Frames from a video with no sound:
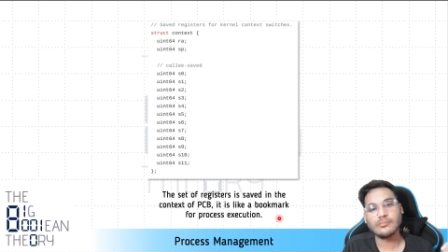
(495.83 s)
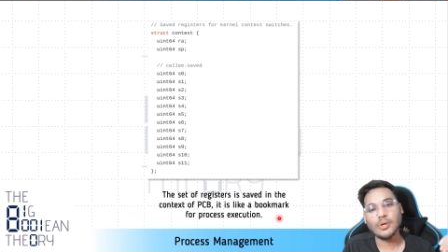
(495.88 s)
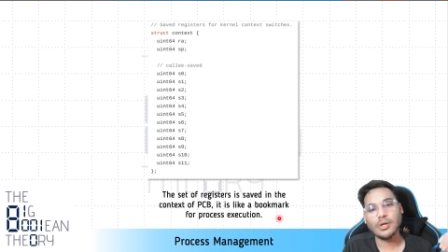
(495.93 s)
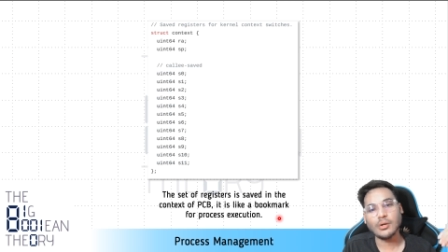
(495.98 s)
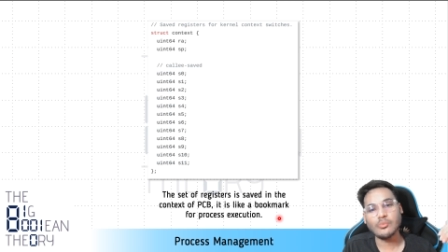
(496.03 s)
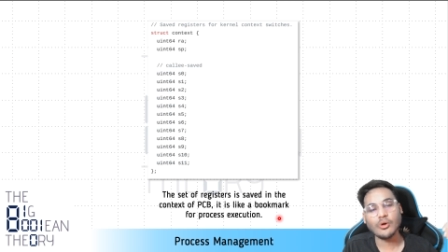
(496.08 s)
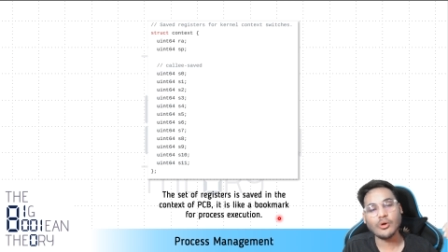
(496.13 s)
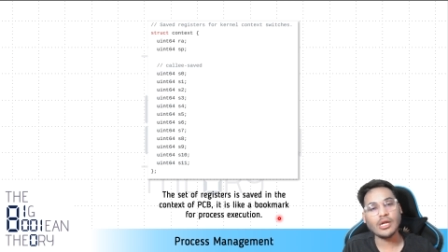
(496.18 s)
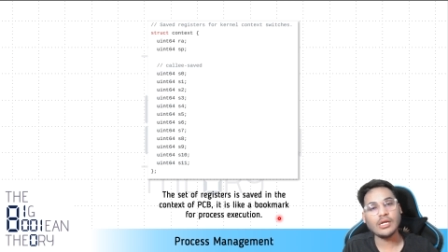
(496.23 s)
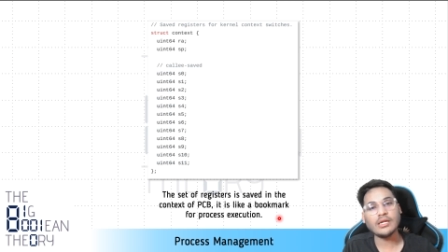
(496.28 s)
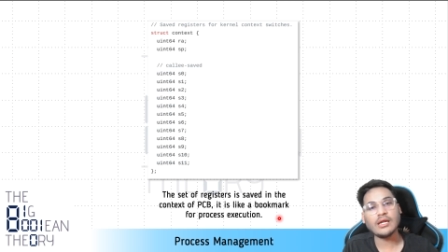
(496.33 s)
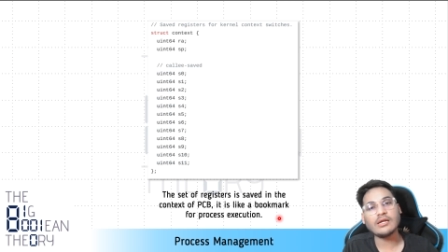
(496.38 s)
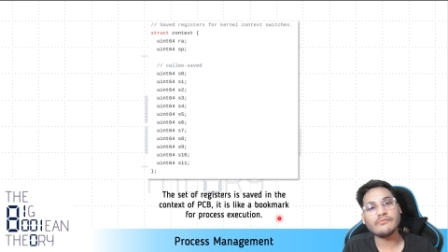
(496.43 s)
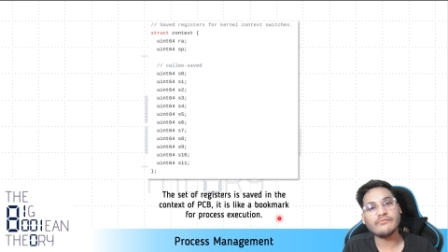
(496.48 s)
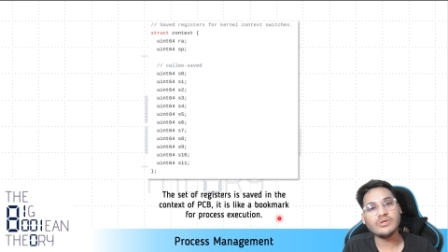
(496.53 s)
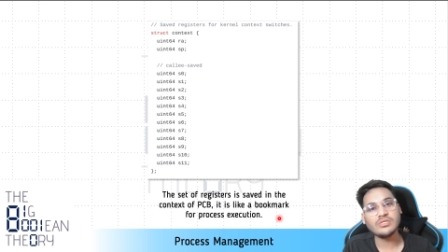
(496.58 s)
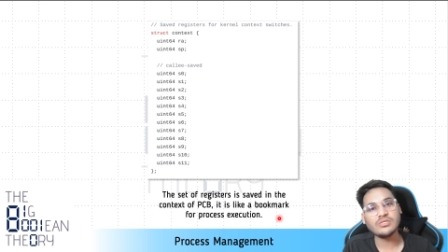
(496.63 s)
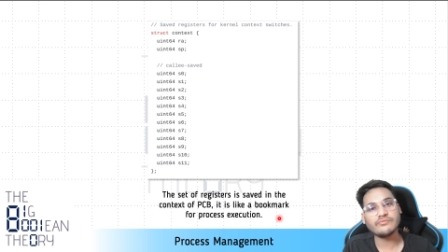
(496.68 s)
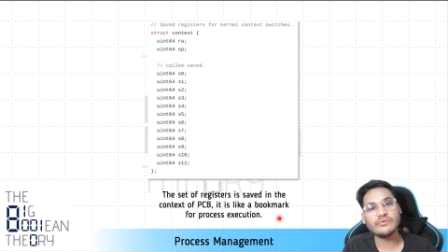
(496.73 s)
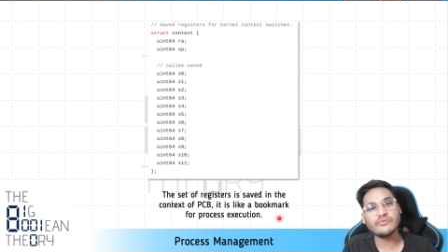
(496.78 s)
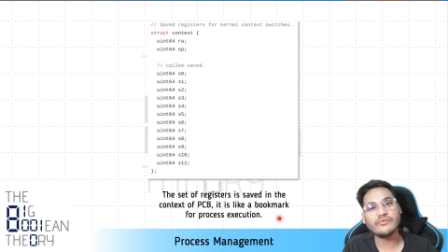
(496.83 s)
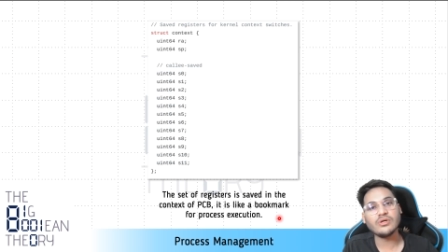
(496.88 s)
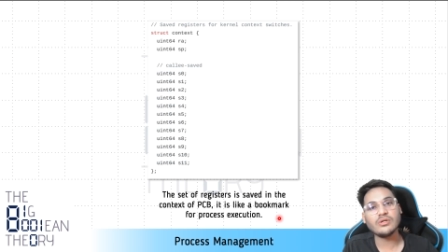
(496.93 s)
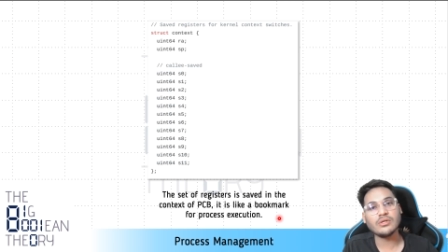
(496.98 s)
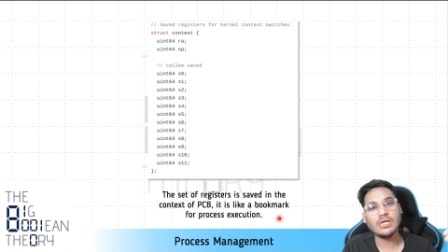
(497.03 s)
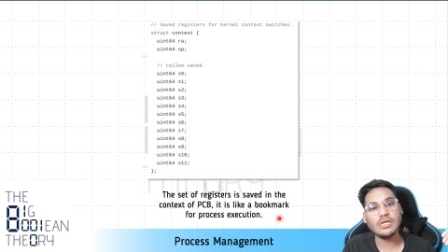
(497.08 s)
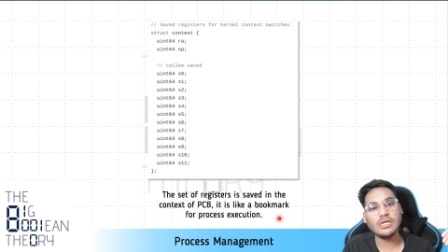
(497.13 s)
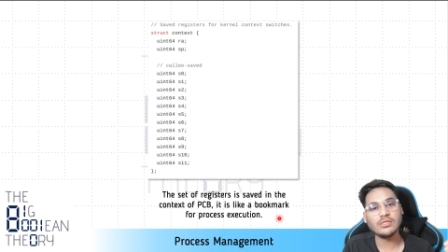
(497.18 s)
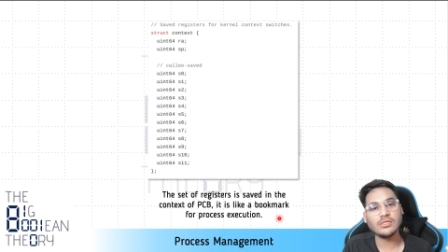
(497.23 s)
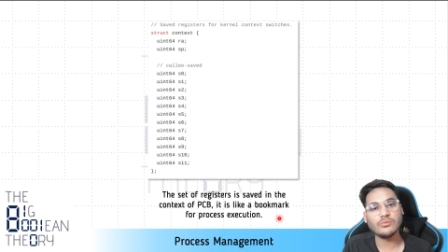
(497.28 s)
point at which we were
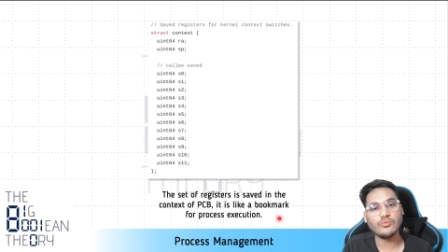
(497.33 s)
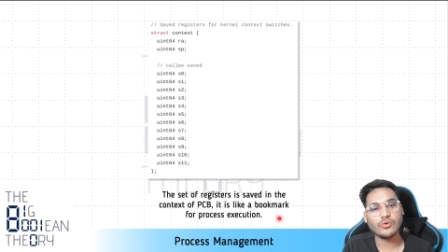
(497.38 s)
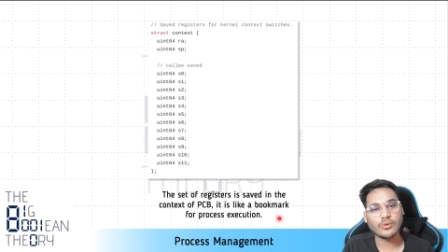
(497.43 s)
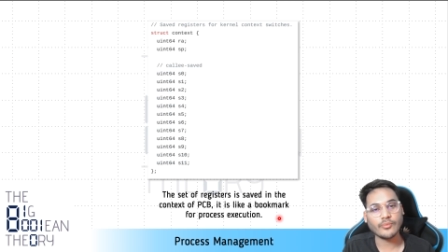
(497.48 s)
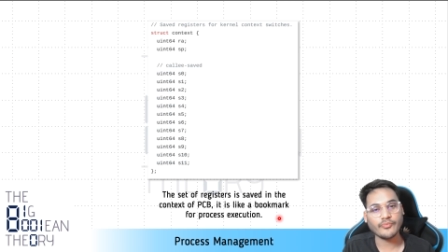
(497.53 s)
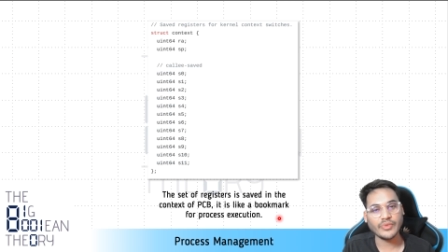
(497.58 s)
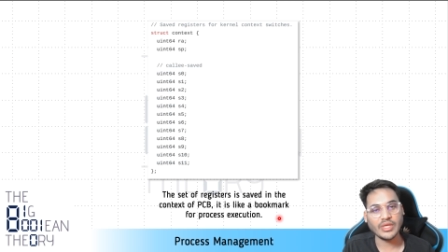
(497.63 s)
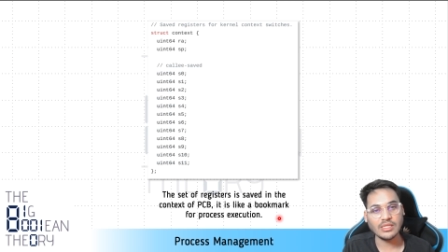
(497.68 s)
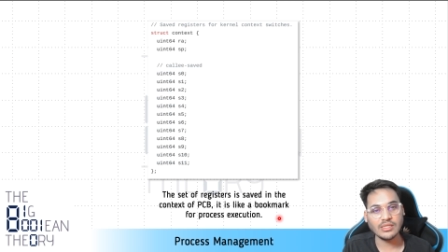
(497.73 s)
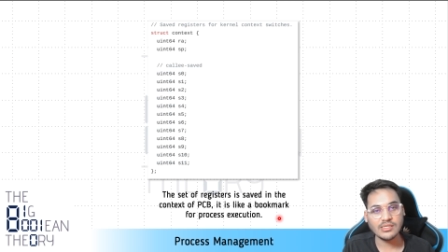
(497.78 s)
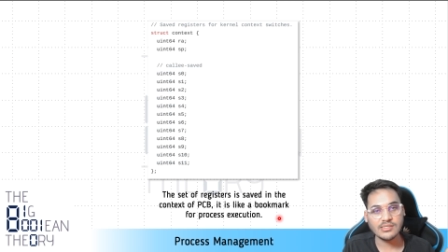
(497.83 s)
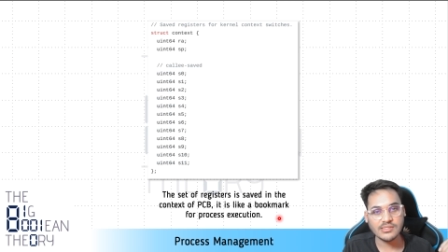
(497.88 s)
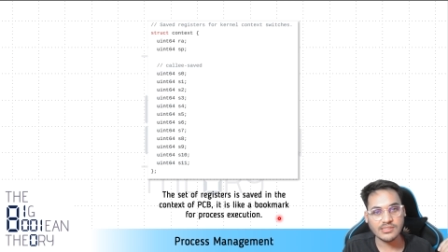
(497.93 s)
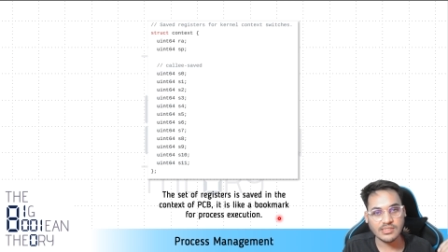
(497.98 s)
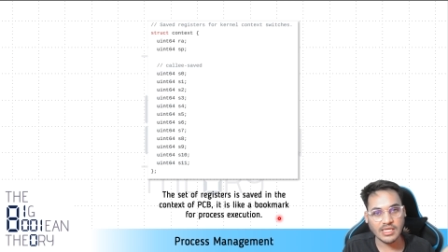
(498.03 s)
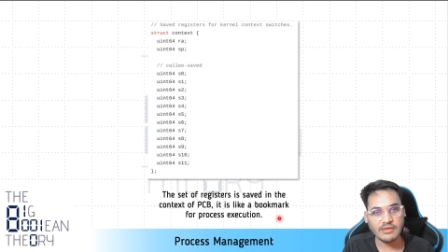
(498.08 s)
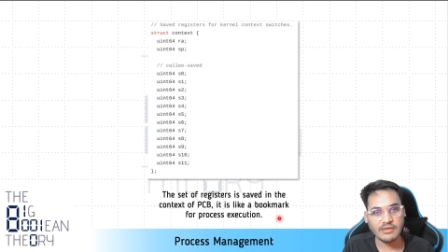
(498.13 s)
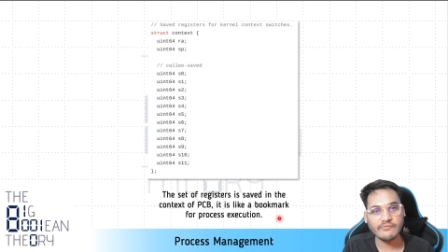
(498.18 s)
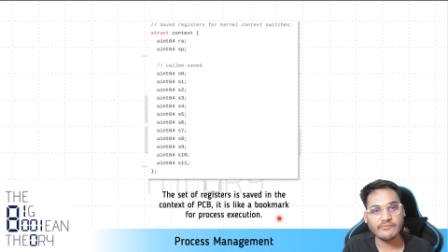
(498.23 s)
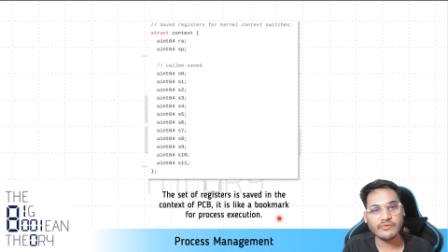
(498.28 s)
reading the book. In the same